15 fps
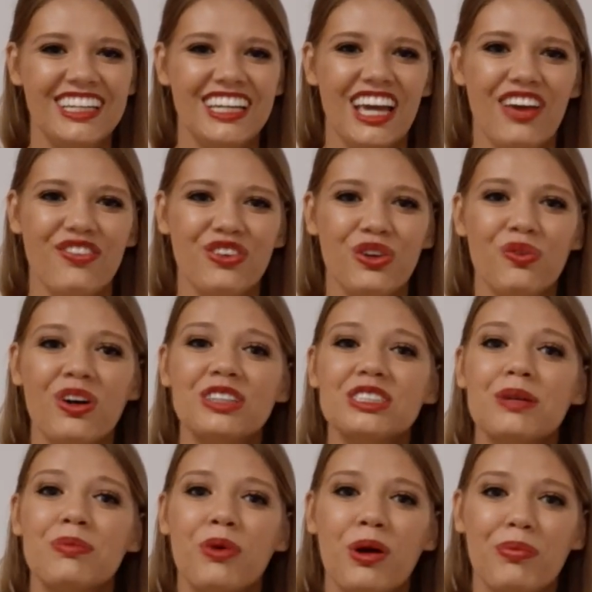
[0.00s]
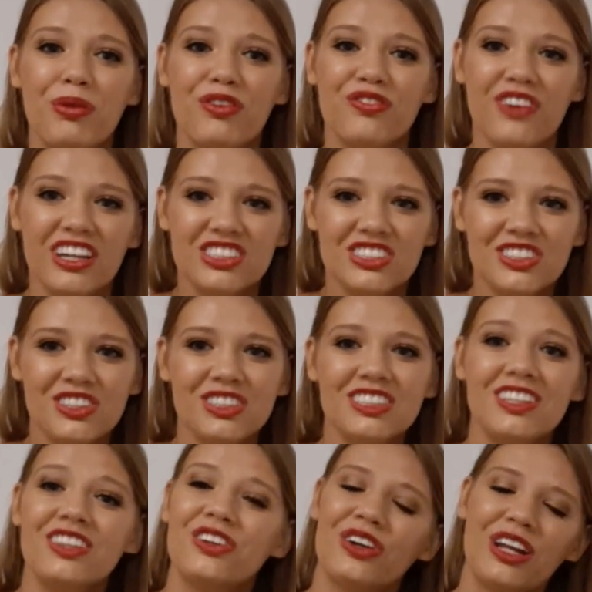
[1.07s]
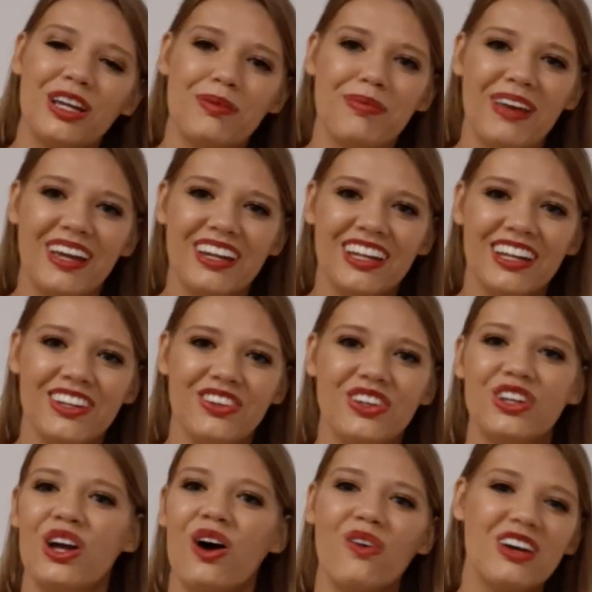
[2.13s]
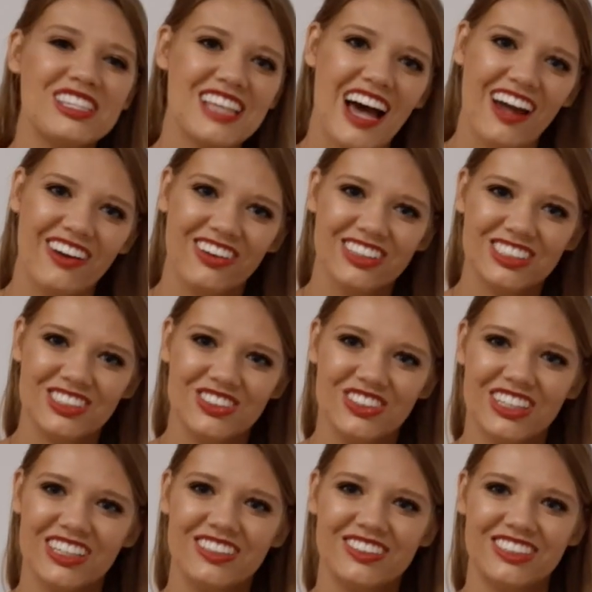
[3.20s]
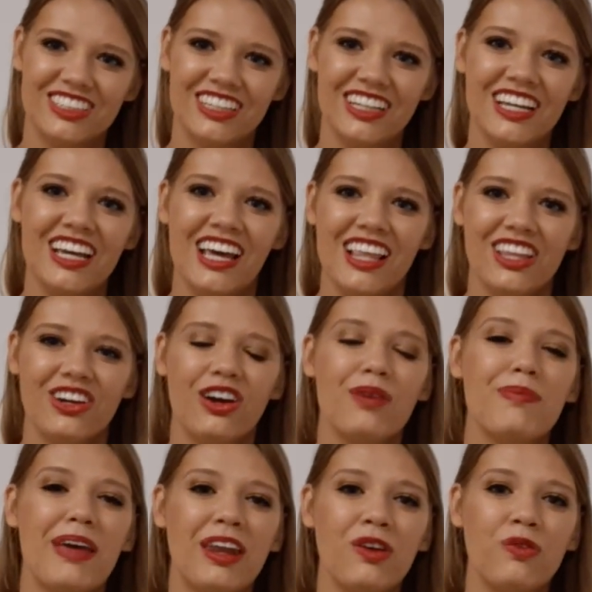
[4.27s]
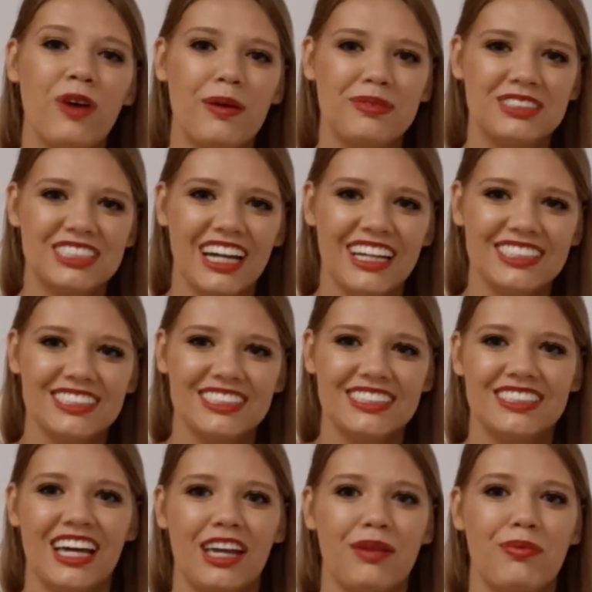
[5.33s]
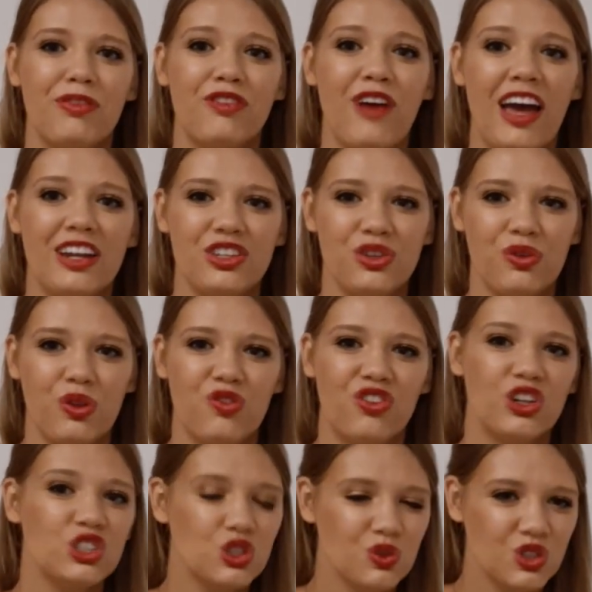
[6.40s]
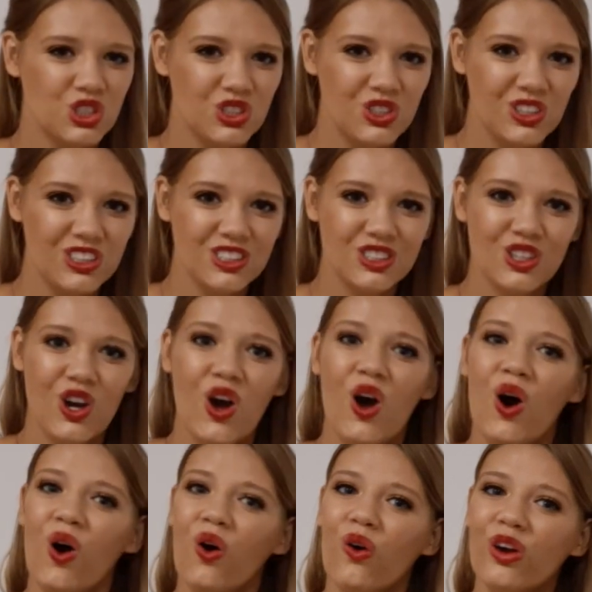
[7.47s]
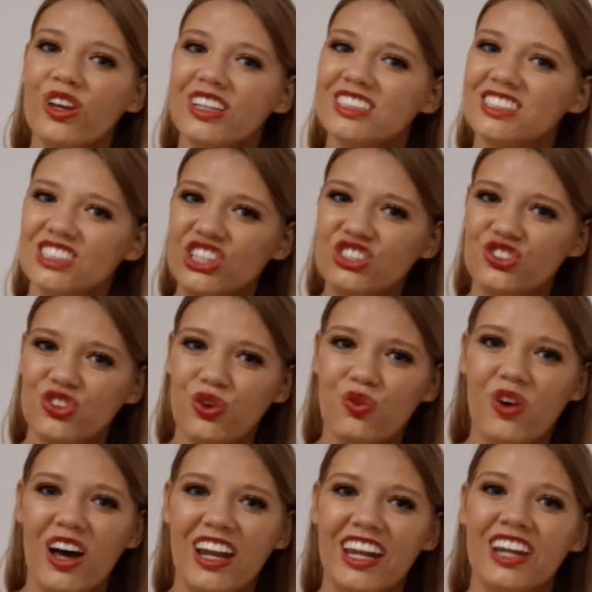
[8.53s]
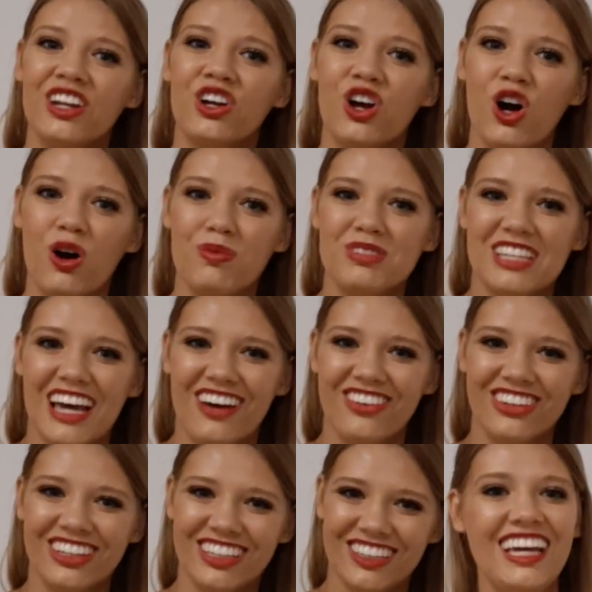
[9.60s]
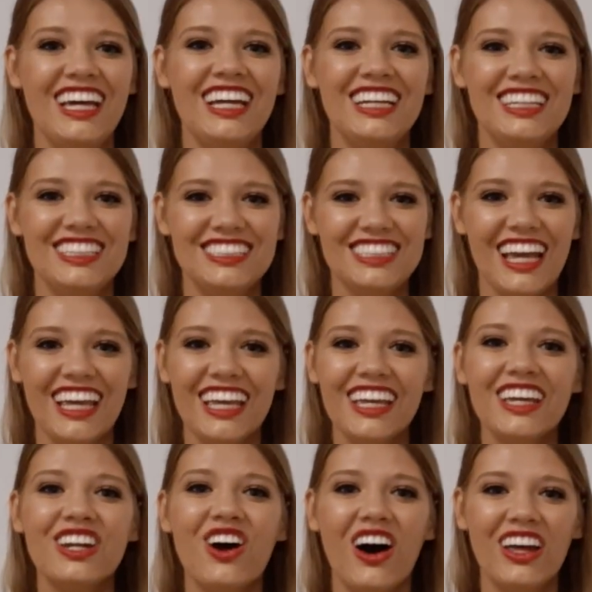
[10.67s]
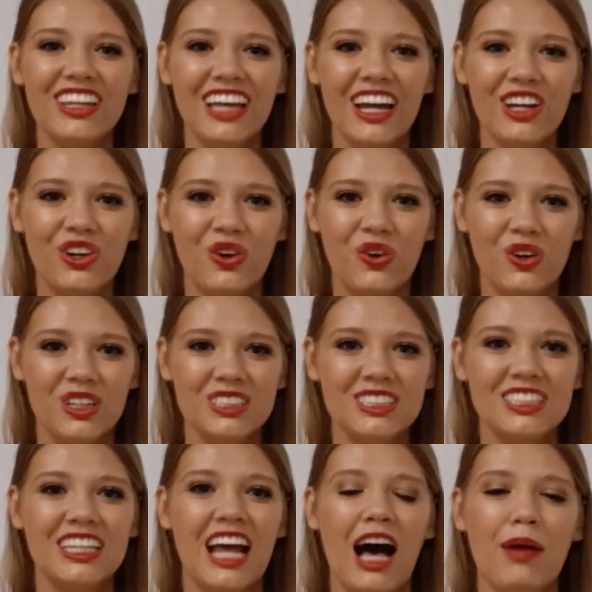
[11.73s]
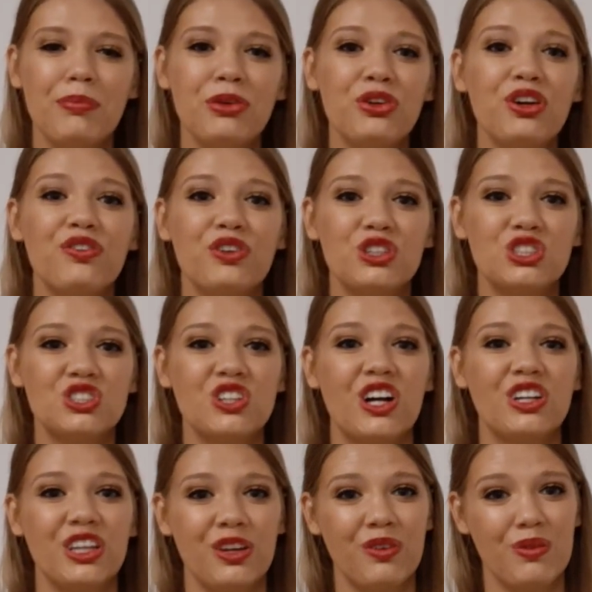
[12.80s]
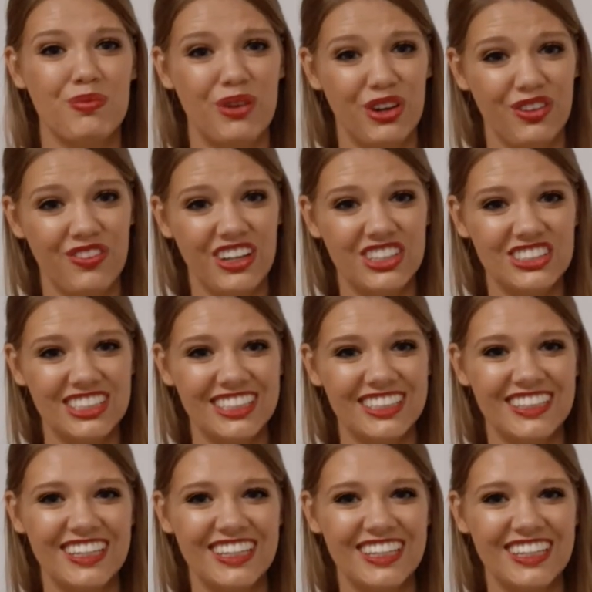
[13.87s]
If you want a more professional learning companion, you can always hire a tutor. There are many websites that can provide you with virtual tutors, or you can search for one in your hometown. Taking an online course can help you if you're struggling with motivation.